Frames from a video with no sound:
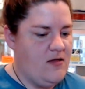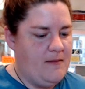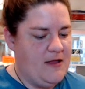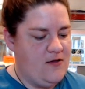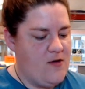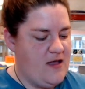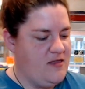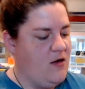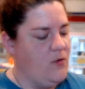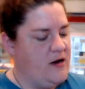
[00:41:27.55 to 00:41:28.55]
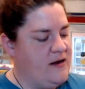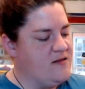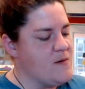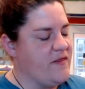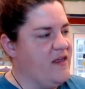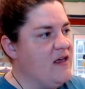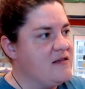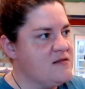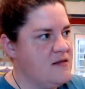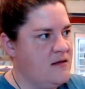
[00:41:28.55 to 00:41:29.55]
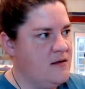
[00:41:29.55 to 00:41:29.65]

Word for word: I mean, you can't tell what it is by this.